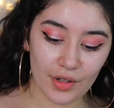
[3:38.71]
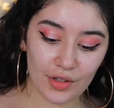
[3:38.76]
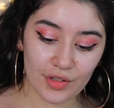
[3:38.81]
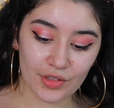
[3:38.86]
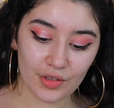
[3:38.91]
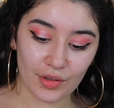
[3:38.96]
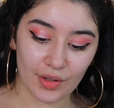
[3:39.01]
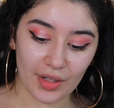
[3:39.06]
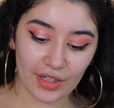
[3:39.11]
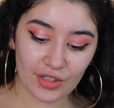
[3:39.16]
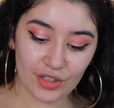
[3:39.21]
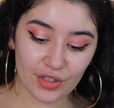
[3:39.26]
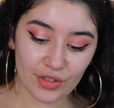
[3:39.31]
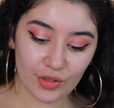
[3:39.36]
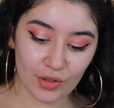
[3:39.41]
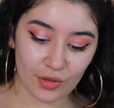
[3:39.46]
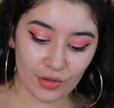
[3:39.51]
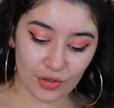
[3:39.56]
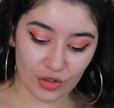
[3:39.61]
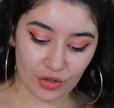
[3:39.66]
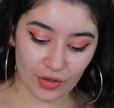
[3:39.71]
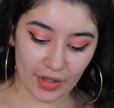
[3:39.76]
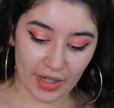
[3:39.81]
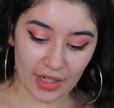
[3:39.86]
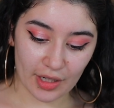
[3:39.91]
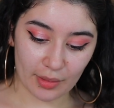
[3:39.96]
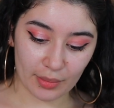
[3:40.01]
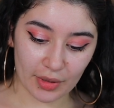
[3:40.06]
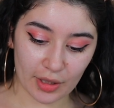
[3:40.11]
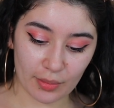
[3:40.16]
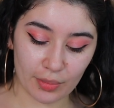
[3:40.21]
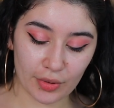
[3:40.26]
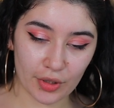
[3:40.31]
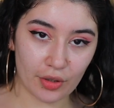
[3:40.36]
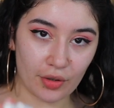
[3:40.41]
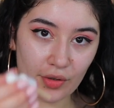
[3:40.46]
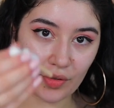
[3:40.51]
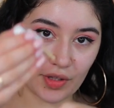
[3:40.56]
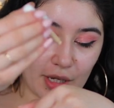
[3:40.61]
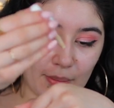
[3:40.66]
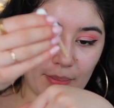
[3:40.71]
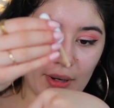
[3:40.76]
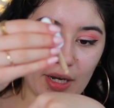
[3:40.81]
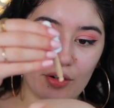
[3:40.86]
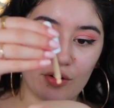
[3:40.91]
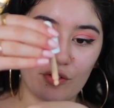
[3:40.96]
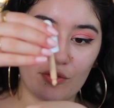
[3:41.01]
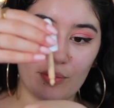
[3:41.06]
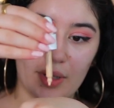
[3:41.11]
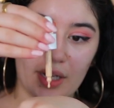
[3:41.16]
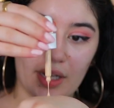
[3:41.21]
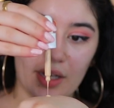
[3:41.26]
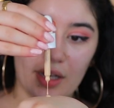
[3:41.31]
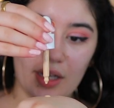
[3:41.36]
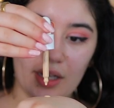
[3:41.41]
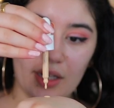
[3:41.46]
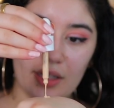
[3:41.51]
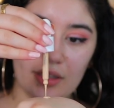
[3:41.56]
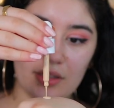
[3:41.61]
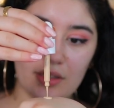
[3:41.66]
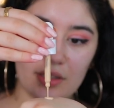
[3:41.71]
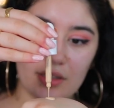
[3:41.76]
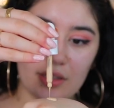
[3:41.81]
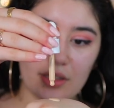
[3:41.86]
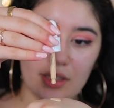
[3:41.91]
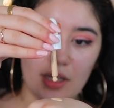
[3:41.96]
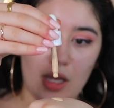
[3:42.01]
So let's just go straight in. I'm going to put it on the back of my hand.